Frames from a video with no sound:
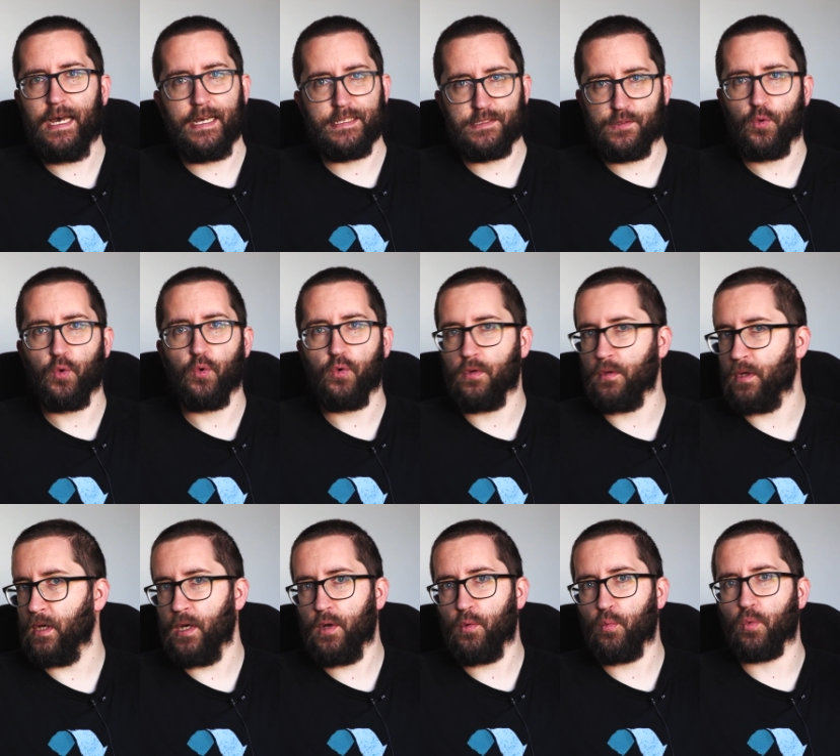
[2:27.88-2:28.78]
as a
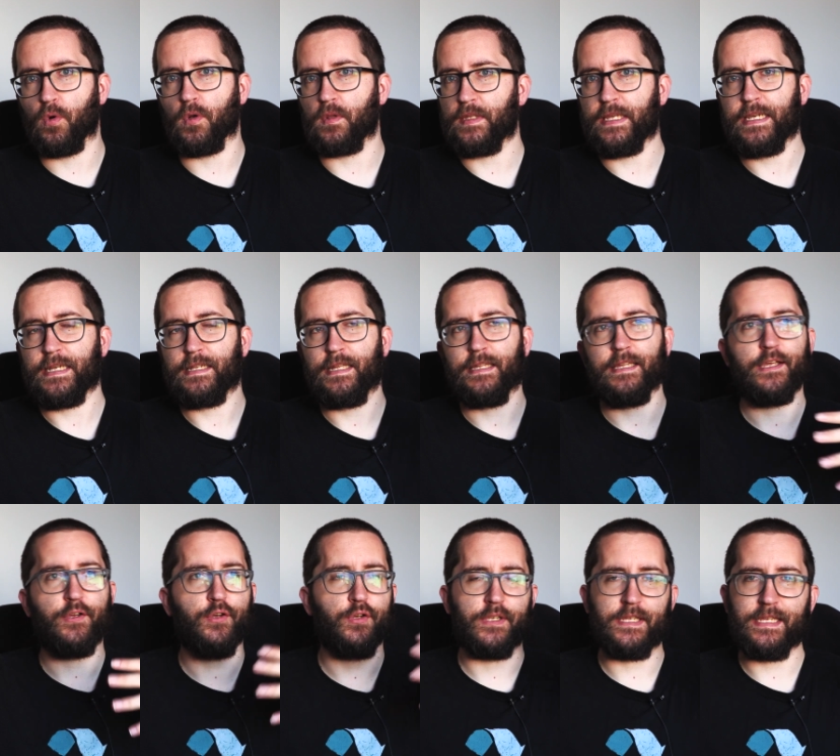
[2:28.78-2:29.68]
whole were late and
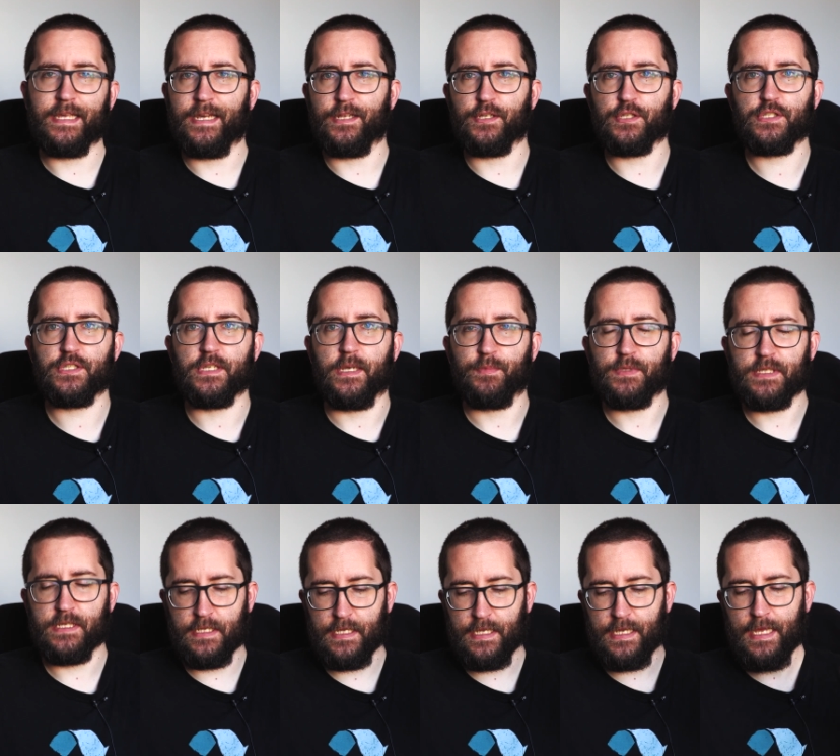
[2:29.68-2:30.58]
they couldn't get
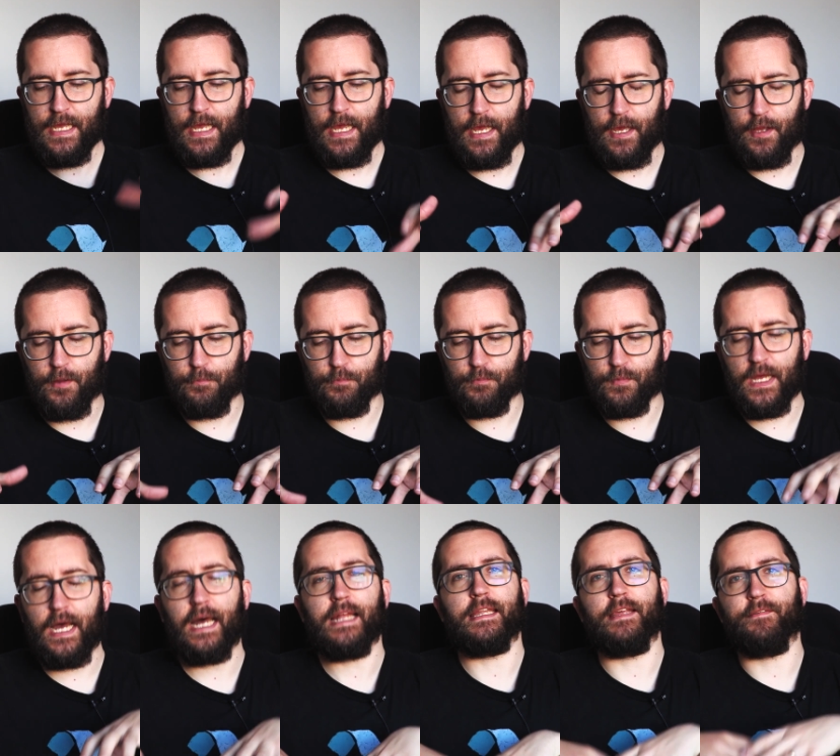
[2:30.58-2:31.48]
shipped.
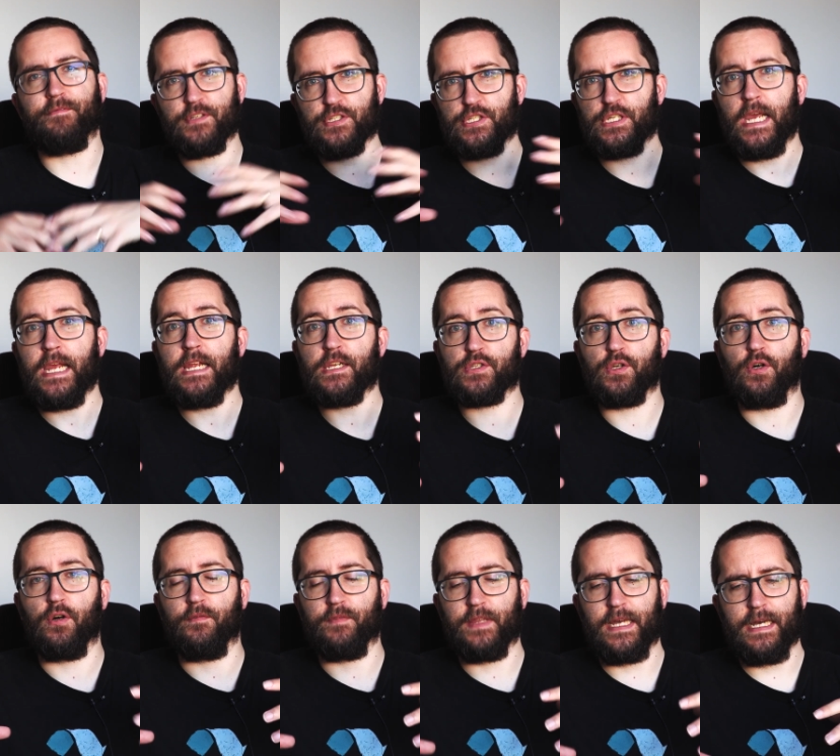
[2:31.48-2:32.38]
And they've changed
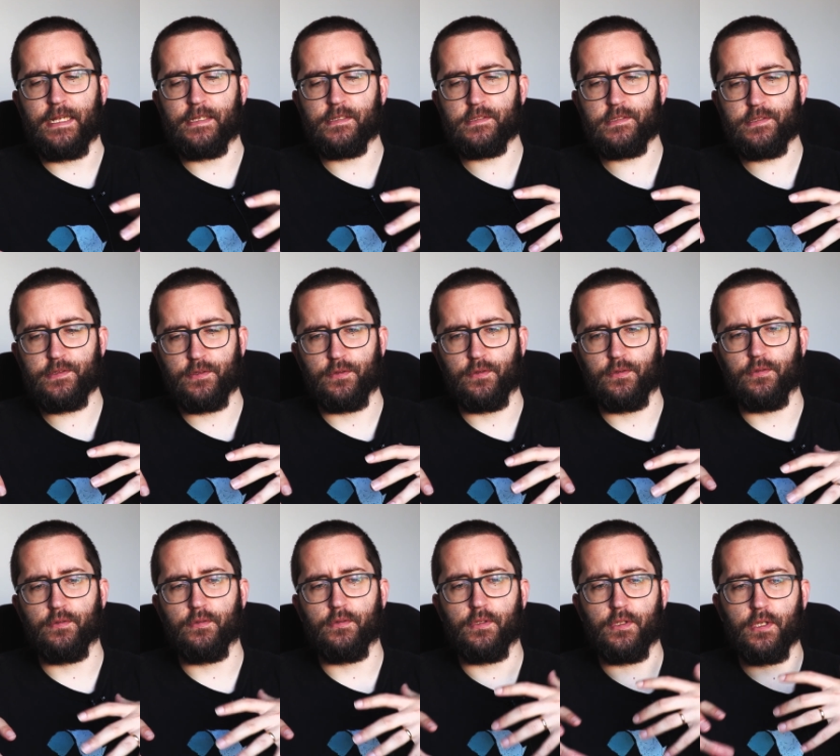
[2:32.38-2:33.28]
all of that
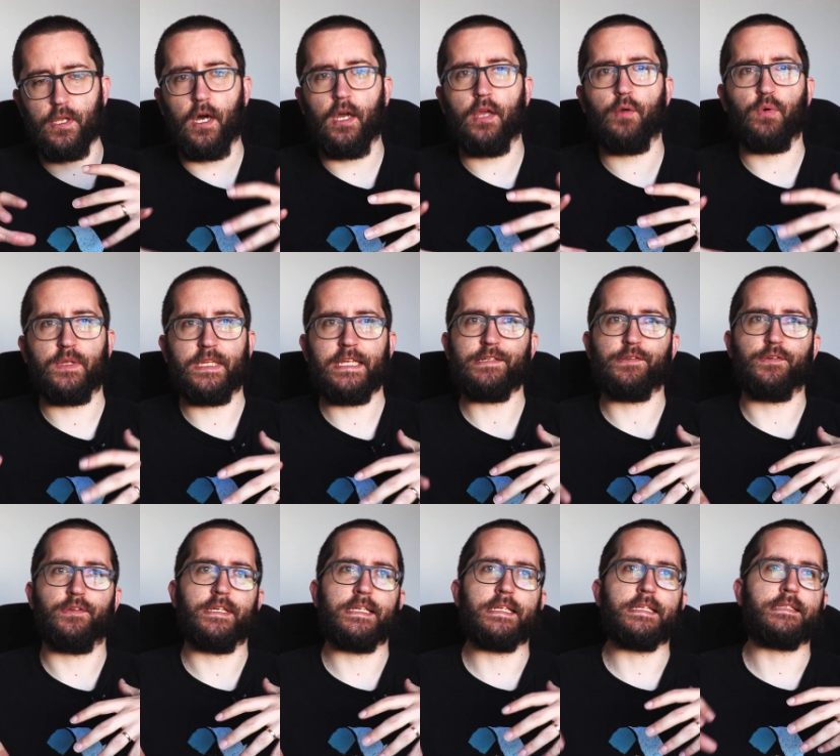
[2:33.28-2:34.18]
to now what they do
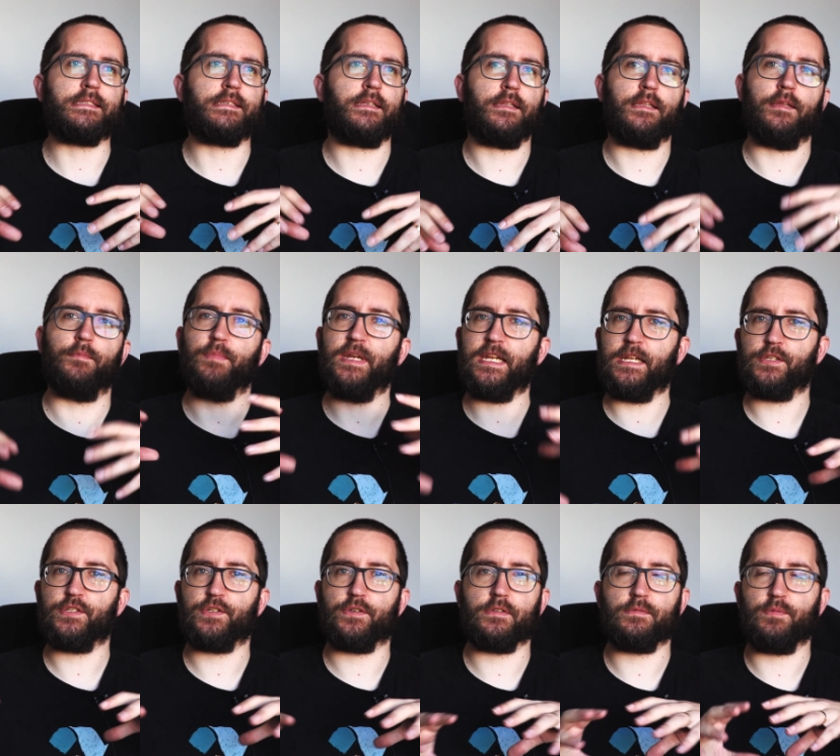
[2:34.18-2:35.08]
is the
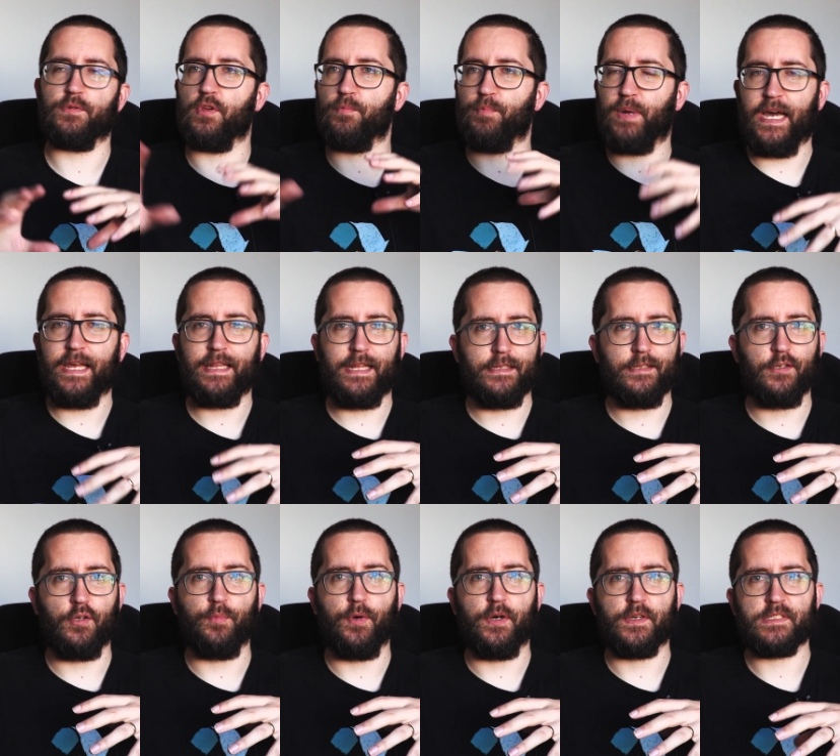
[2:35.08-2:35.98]
miniatures, when you buy that
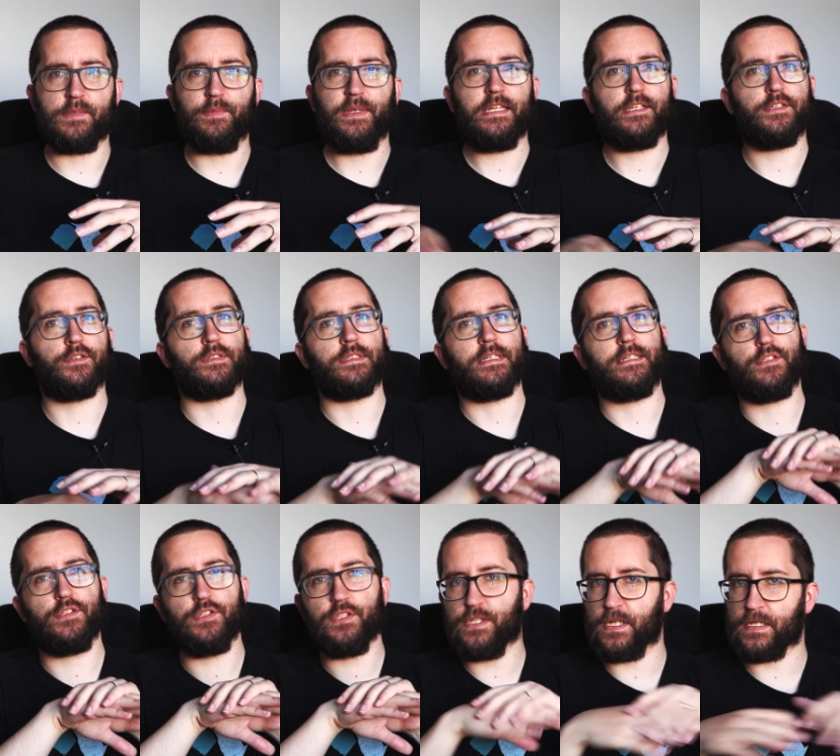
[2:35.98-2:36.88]
little box of miniatures,
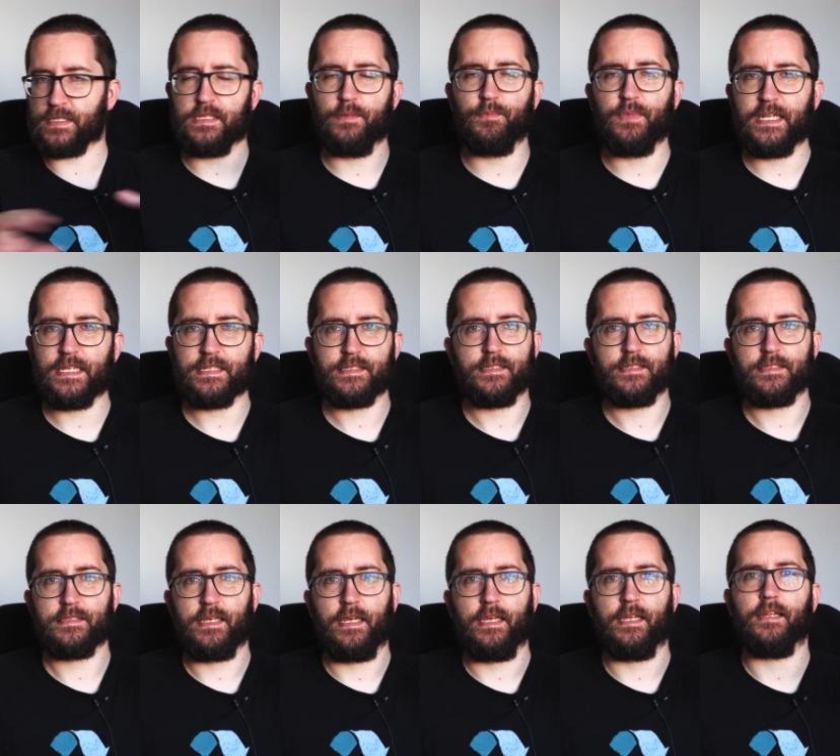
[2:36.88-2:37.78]
it's just the minis
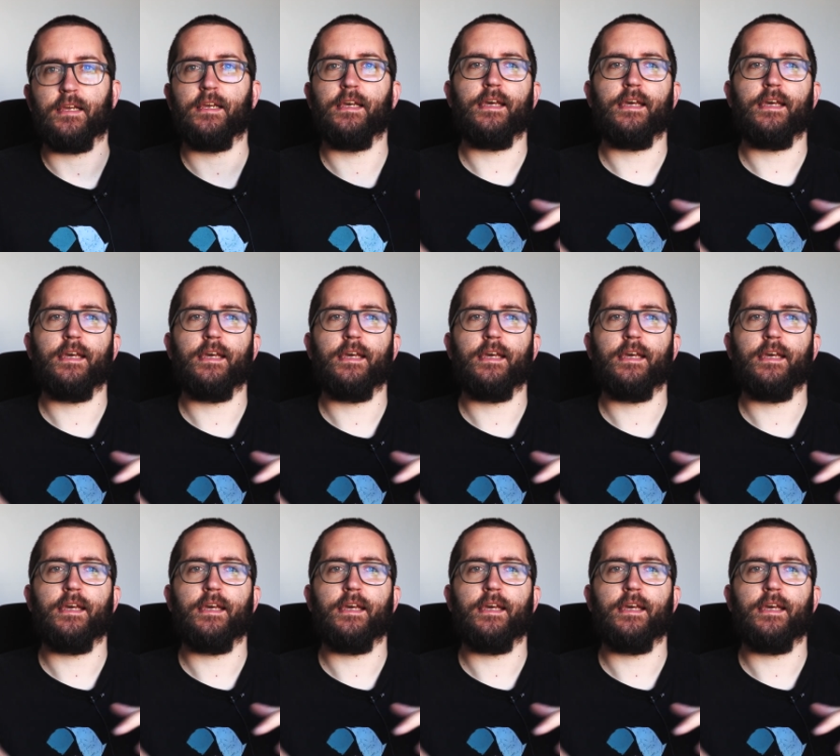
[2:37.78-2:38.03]
inside.